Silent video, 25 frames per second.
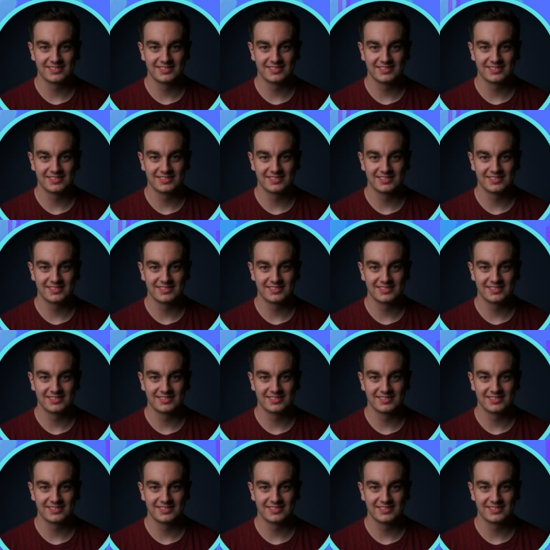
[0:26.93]

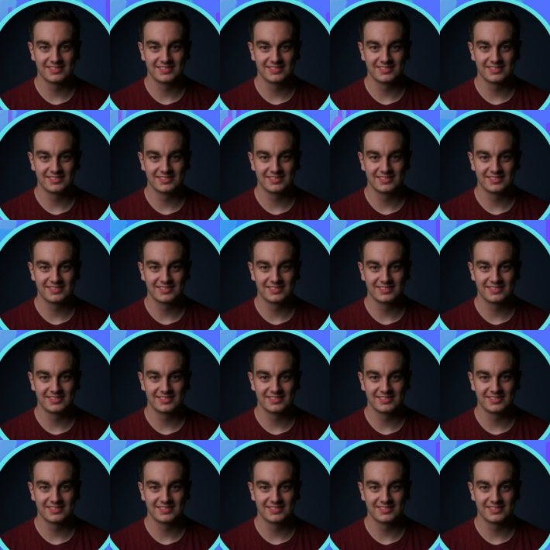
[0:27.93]

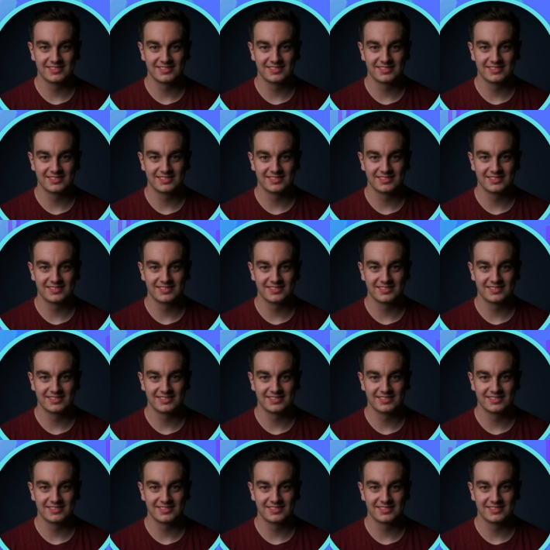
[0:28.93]

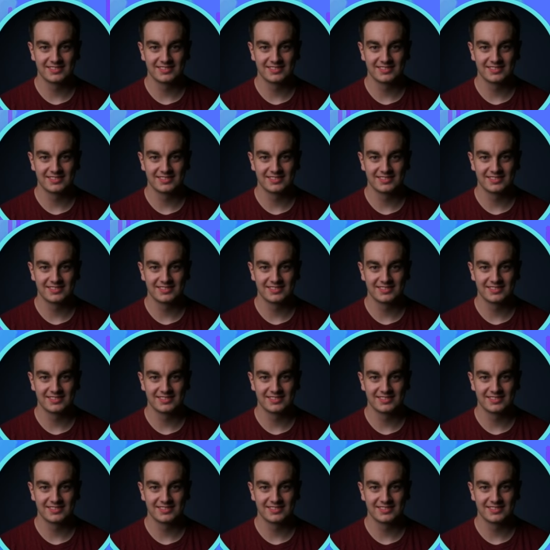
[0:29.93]
This is a still picture; no speech is visible.